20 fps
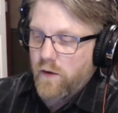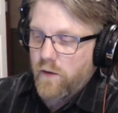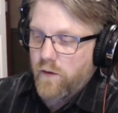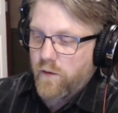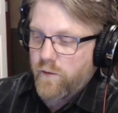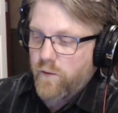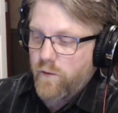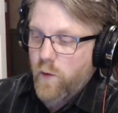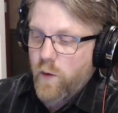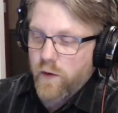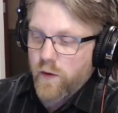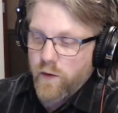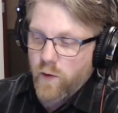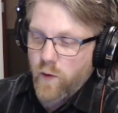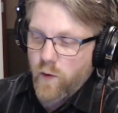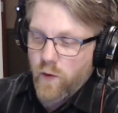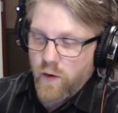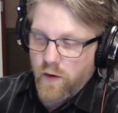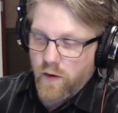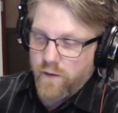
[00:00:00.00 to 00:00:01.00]
fourth
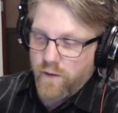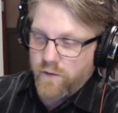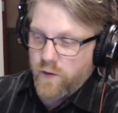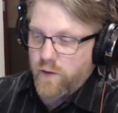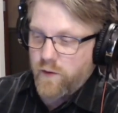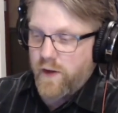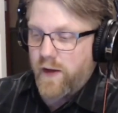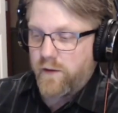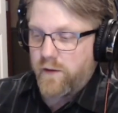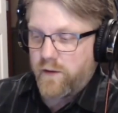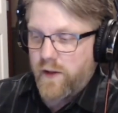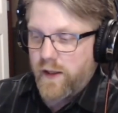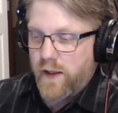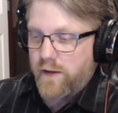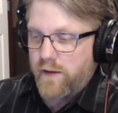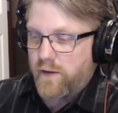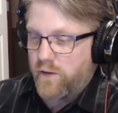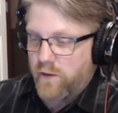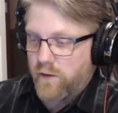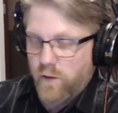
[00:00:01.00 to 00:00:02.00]
quarter of
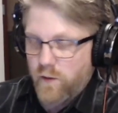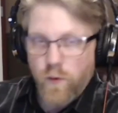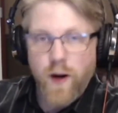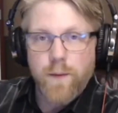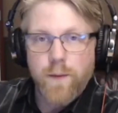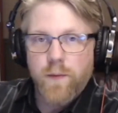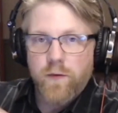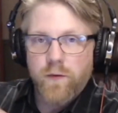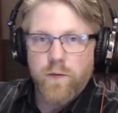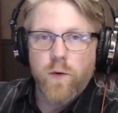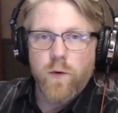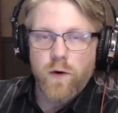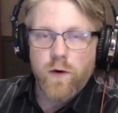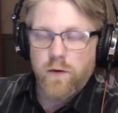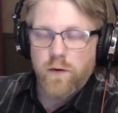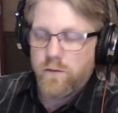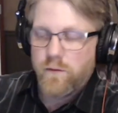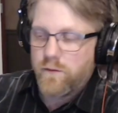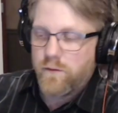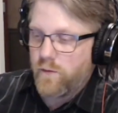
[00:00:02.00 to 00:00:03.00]
2018, so right before
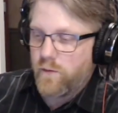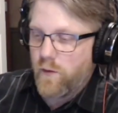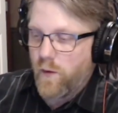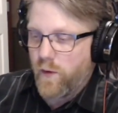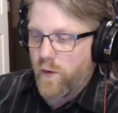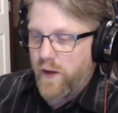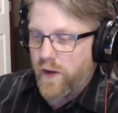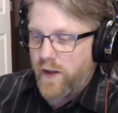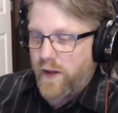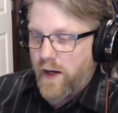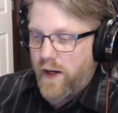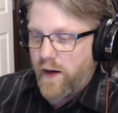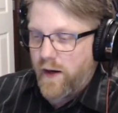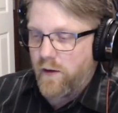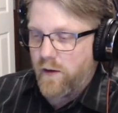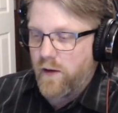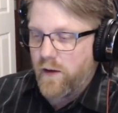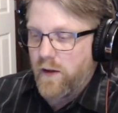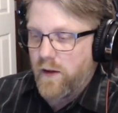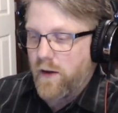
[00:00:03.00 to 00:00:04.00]
what we're in now.
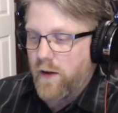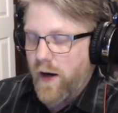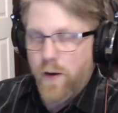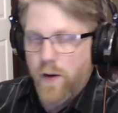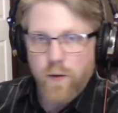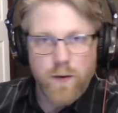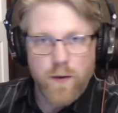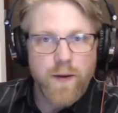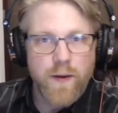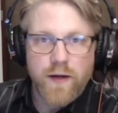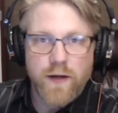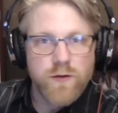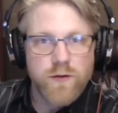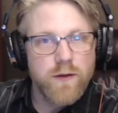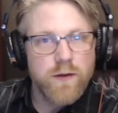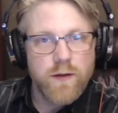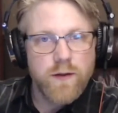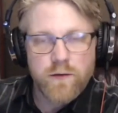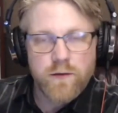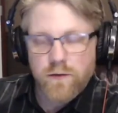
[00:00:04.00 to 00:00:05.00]
I would imagine
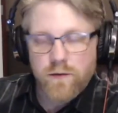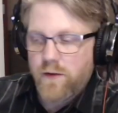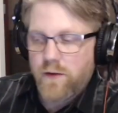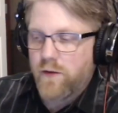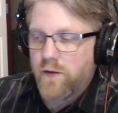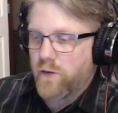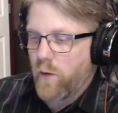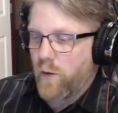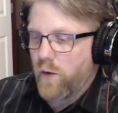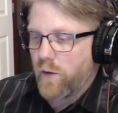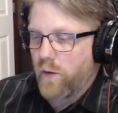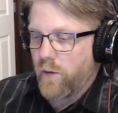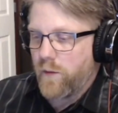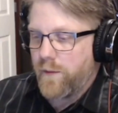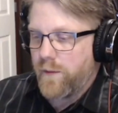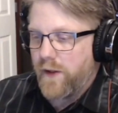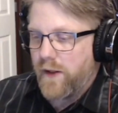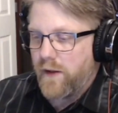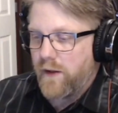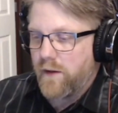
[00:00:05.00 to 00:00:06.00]
this quarter will
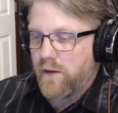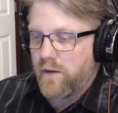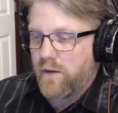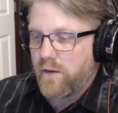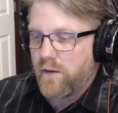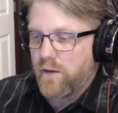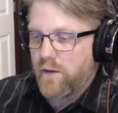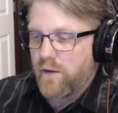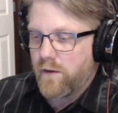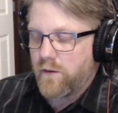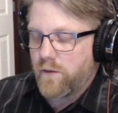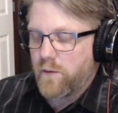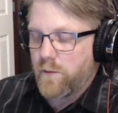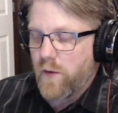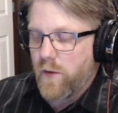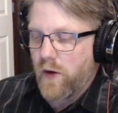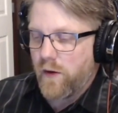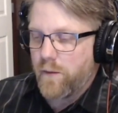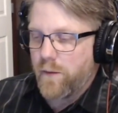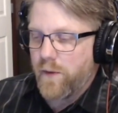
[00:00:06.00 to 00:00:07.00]
be
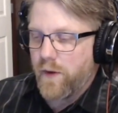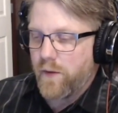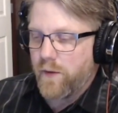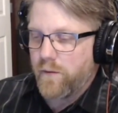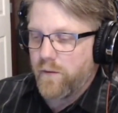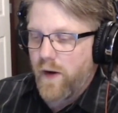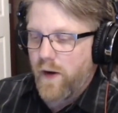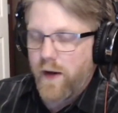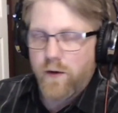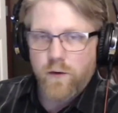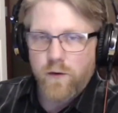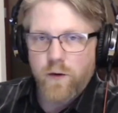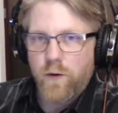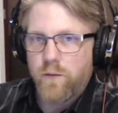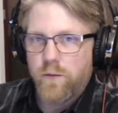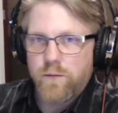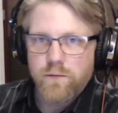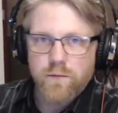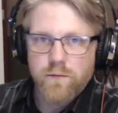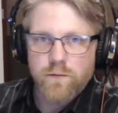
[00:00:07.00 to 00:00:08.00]
smaller, but I don't
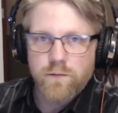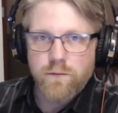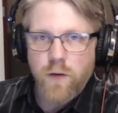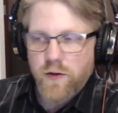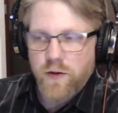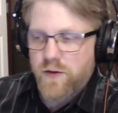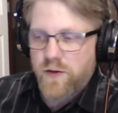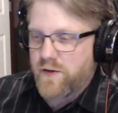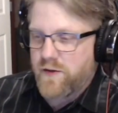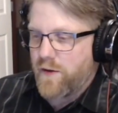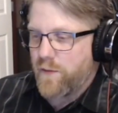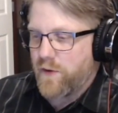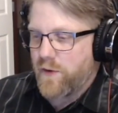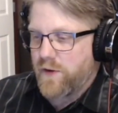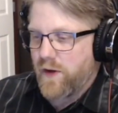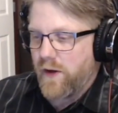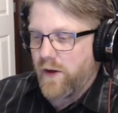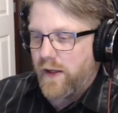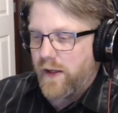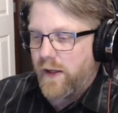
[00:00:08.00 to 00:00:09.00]
know. March's numbers
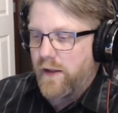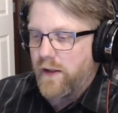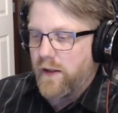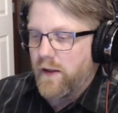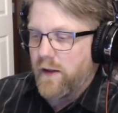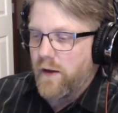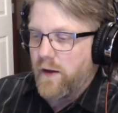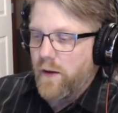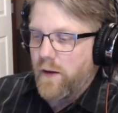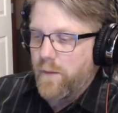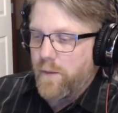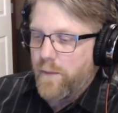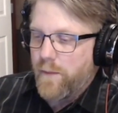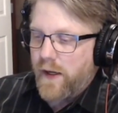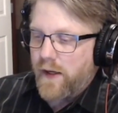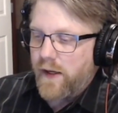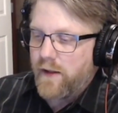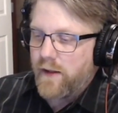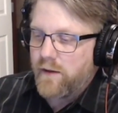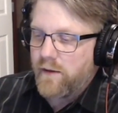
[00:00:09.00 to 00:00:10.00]
aren't in.
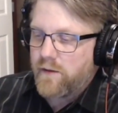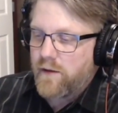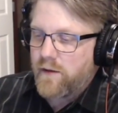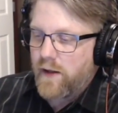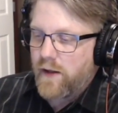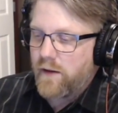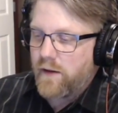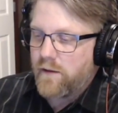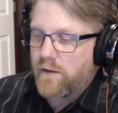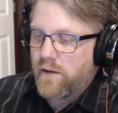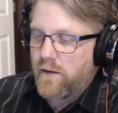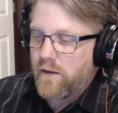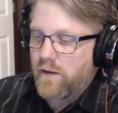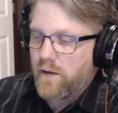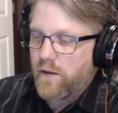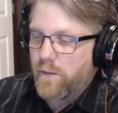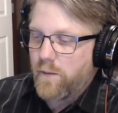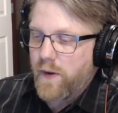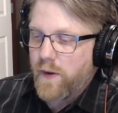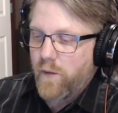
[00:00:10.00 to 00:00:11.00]
But it said,
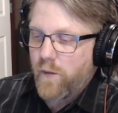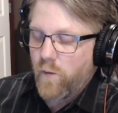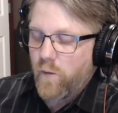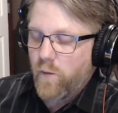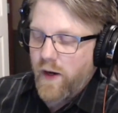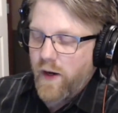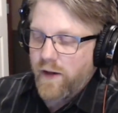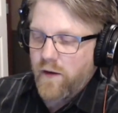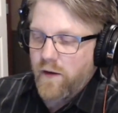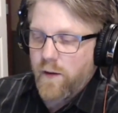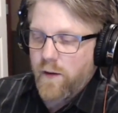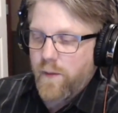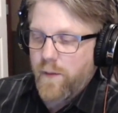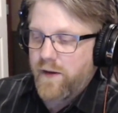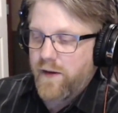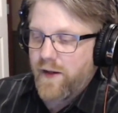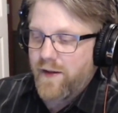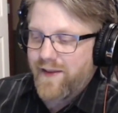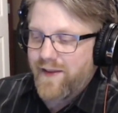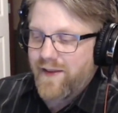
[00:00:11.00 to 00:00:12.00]
but when I thought about
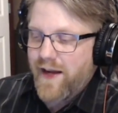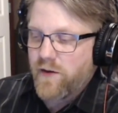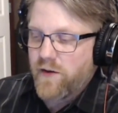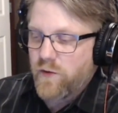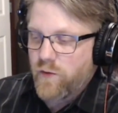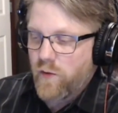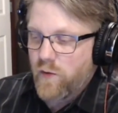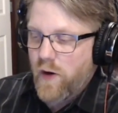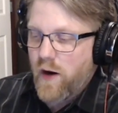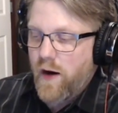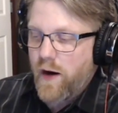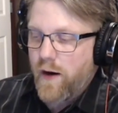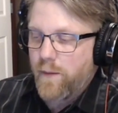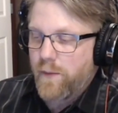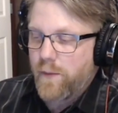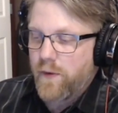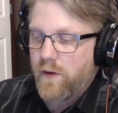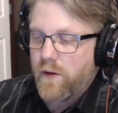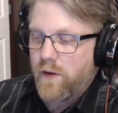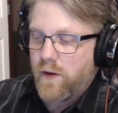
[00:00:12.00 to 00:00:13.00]
that
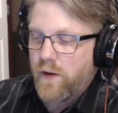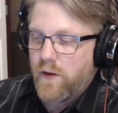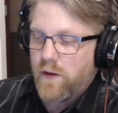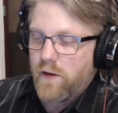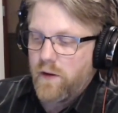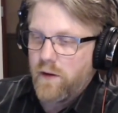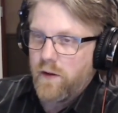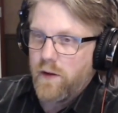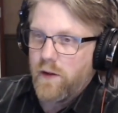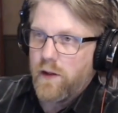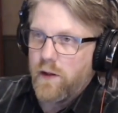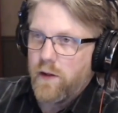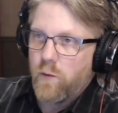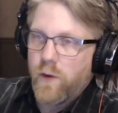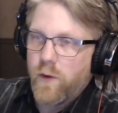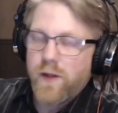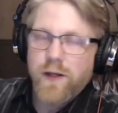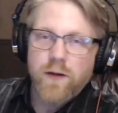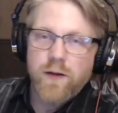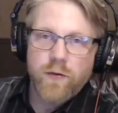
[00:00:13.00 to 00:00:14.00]
drop,
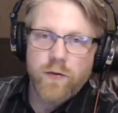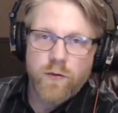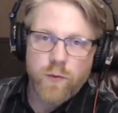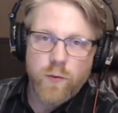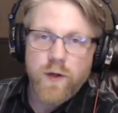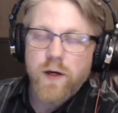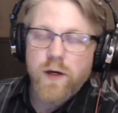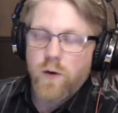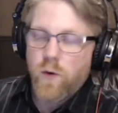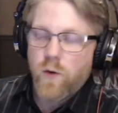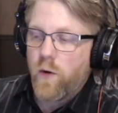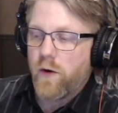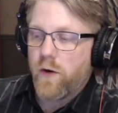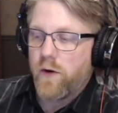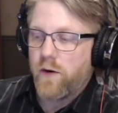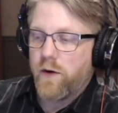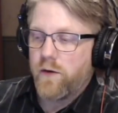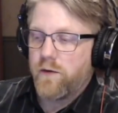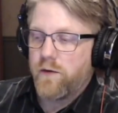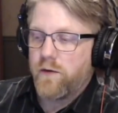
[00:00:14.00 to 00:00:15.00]
really in 3
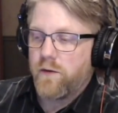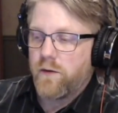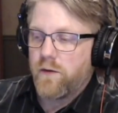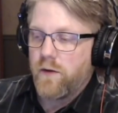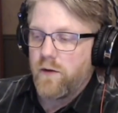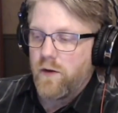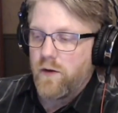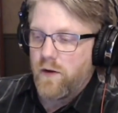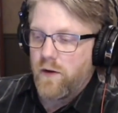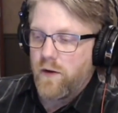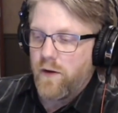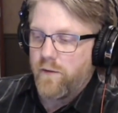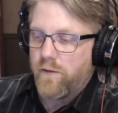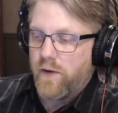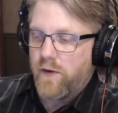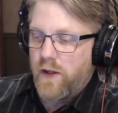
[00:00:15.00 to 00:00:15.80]
quarters of the